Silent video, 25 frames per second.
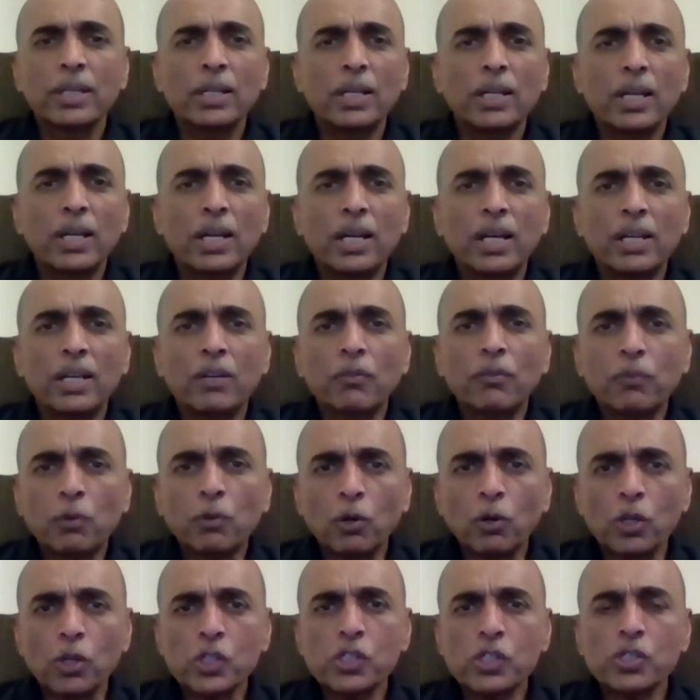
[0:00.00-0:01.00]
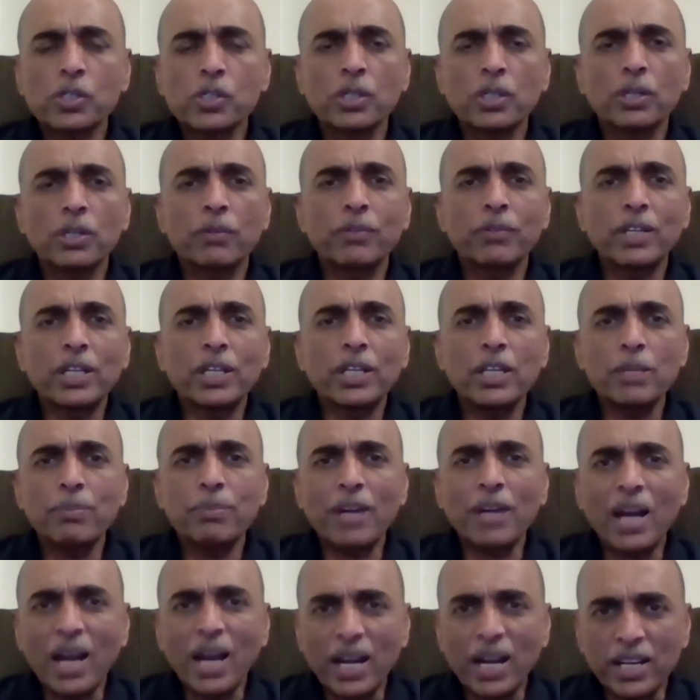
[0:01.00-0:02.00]
And of course, we keep
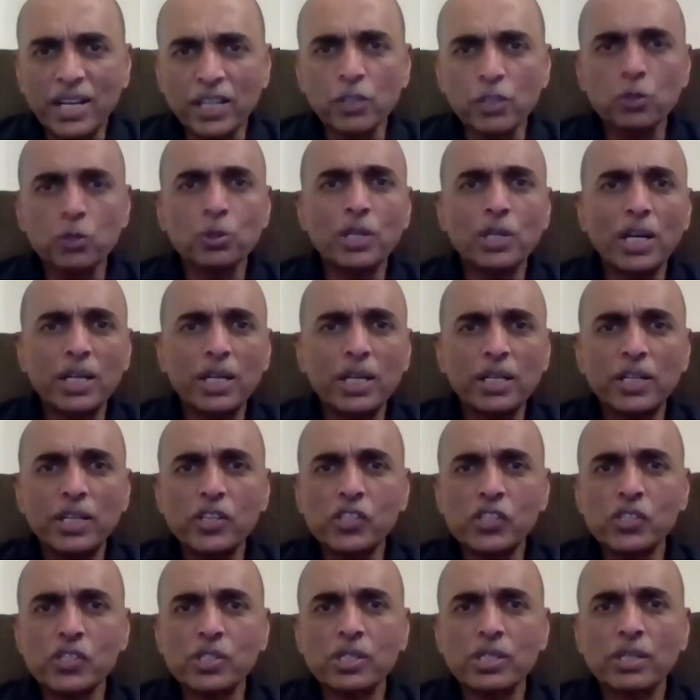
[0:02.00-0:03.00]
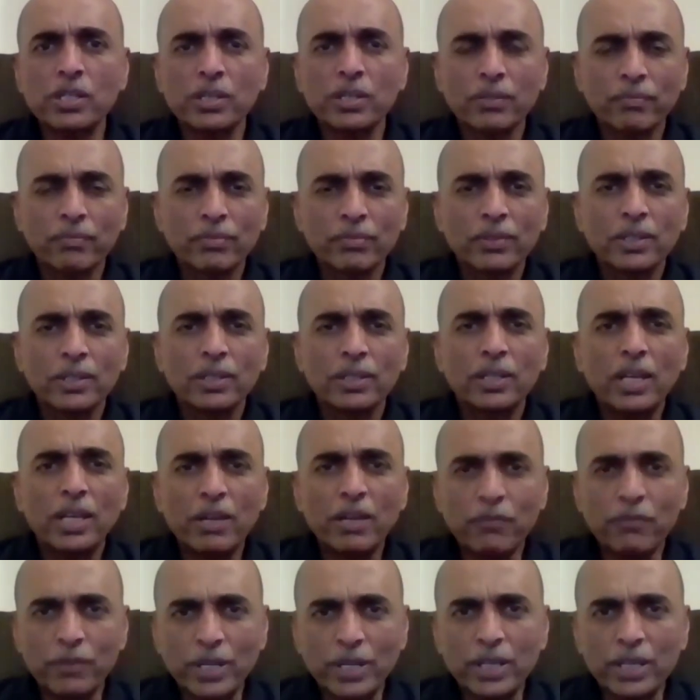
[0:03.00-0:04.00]
adding to that list
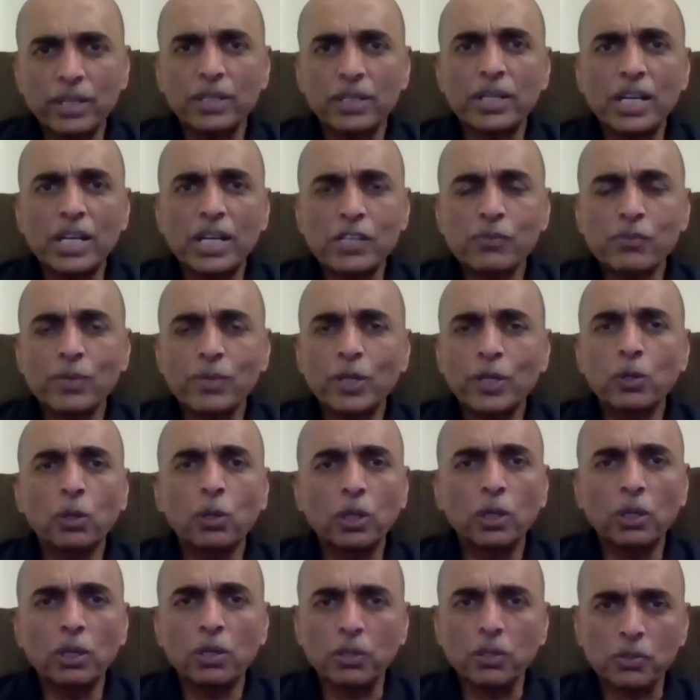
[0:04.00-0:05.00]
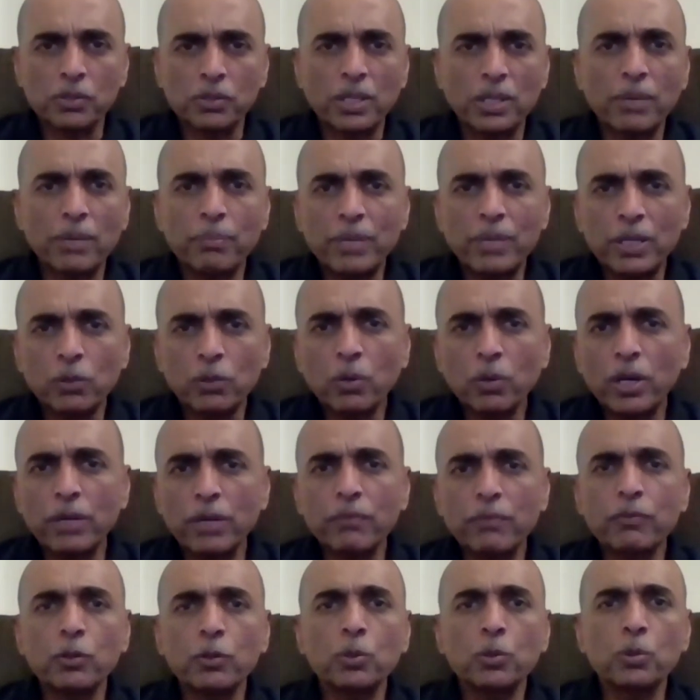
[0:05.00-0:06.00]
every year as we go along. There have been quite a
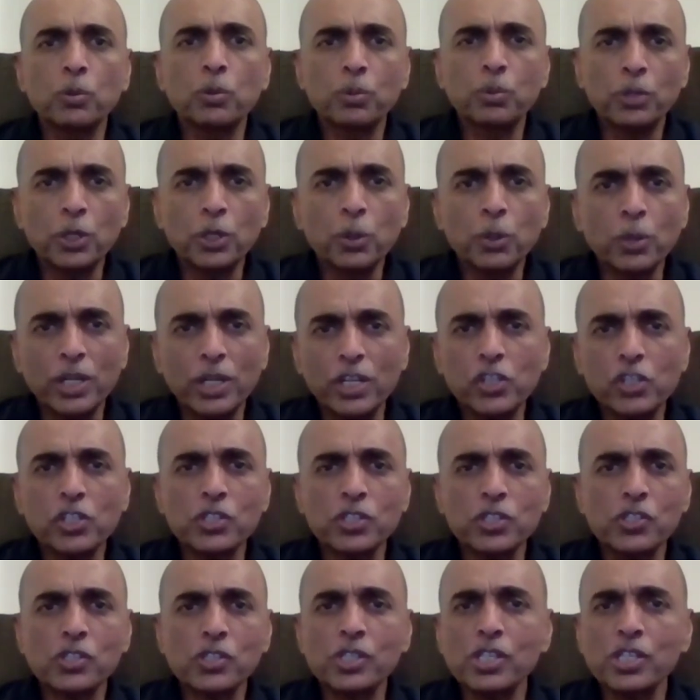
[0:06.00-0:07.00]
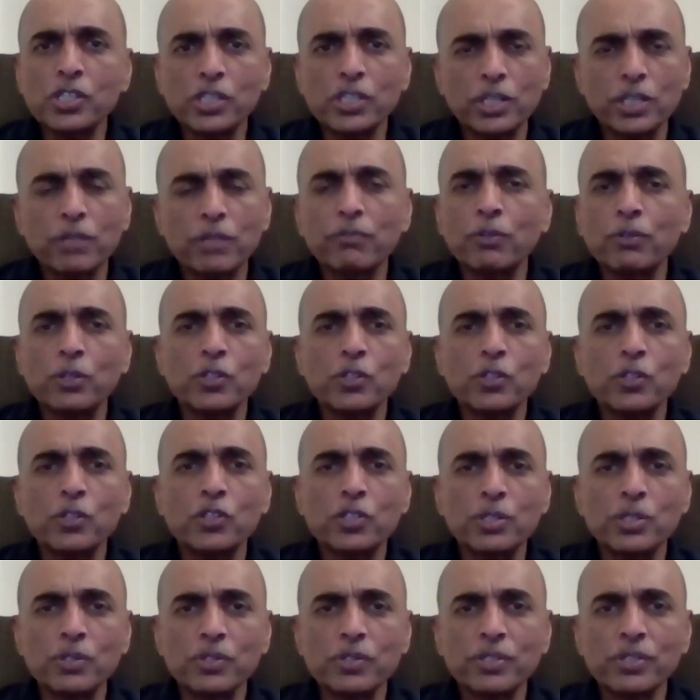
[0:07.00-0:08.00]
few new additions this year, for
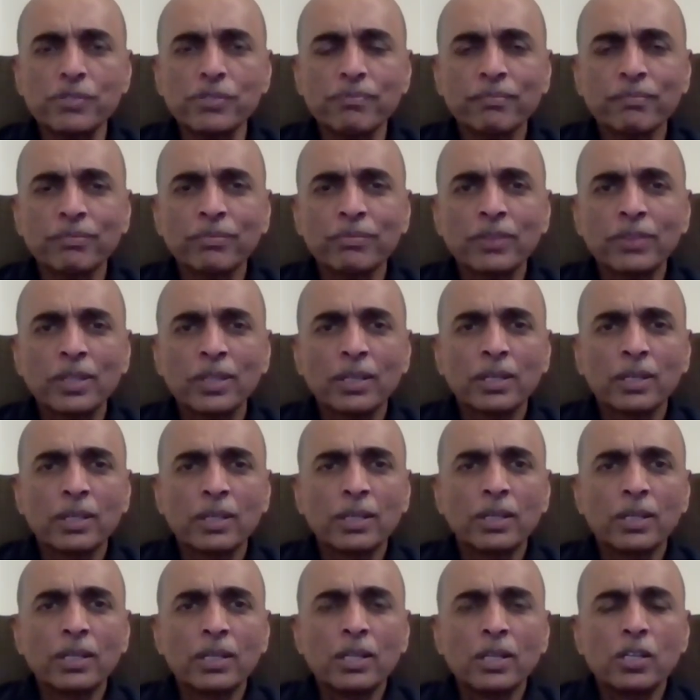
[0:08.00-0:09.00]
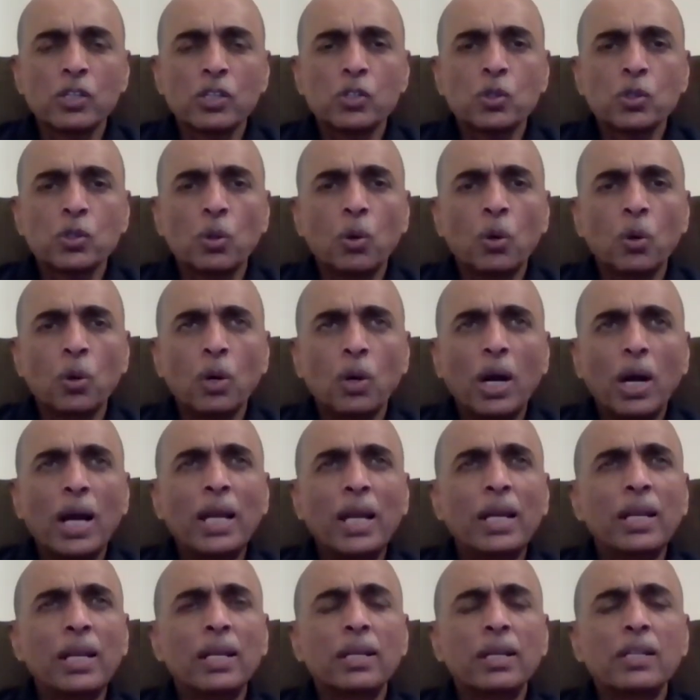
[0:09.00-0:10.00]
instance. So
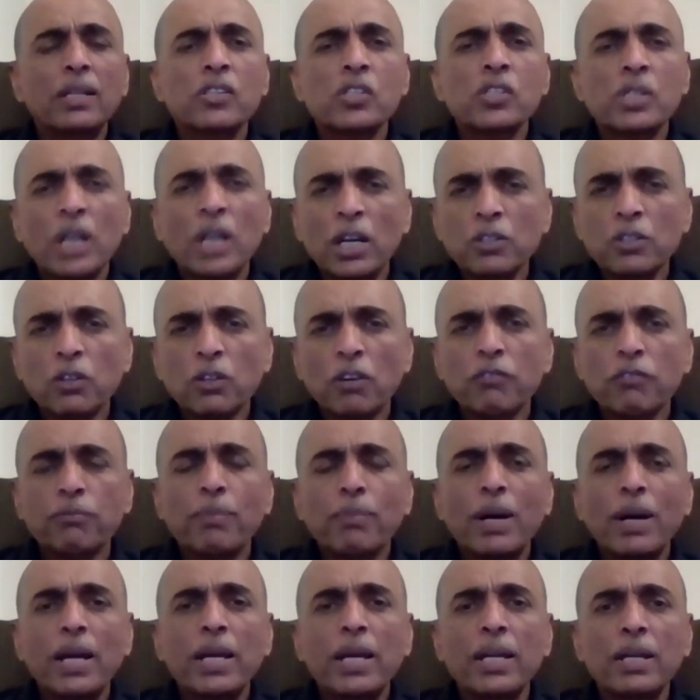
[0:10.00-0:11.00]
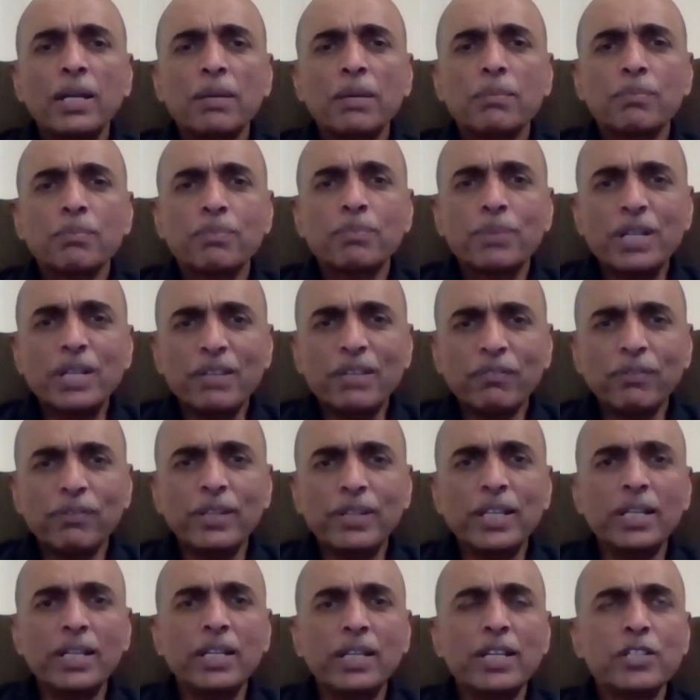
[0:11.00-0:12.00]
I'll start off by
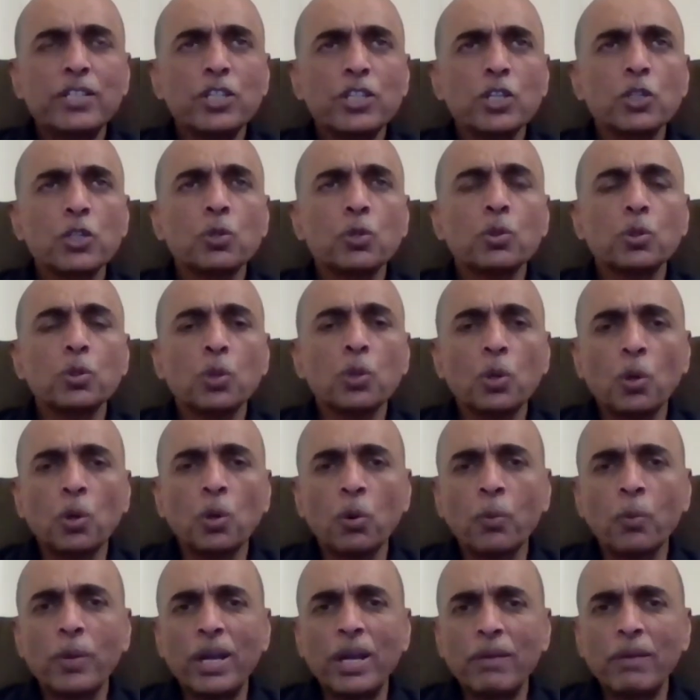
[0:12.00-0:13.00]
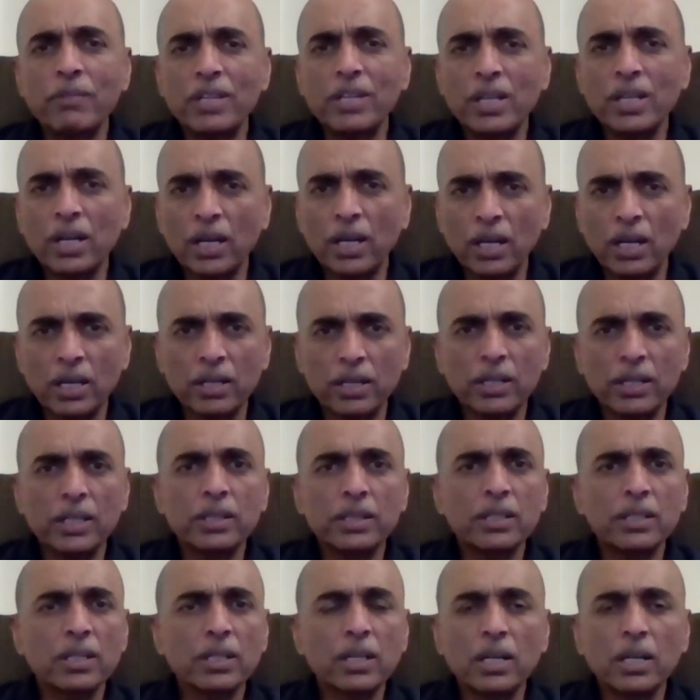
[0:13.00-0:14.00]
briefly letting you know where we are in
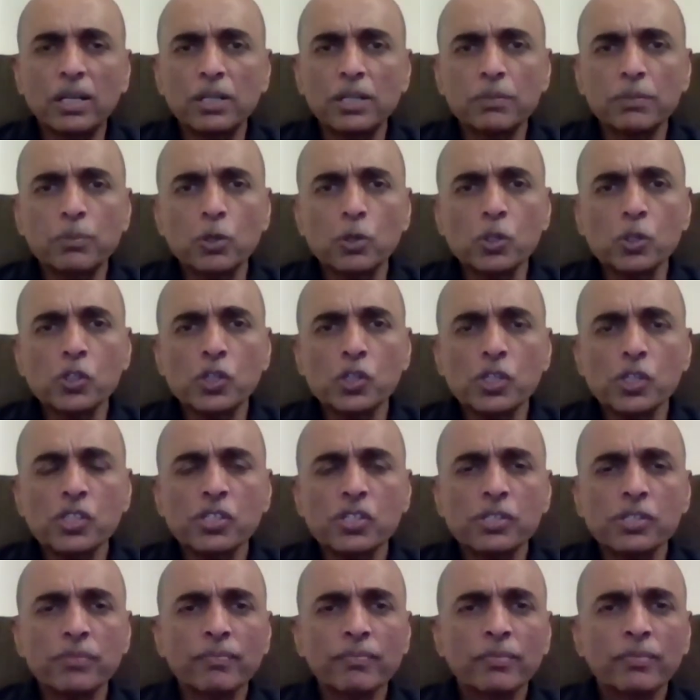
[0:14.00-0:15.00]
the current process.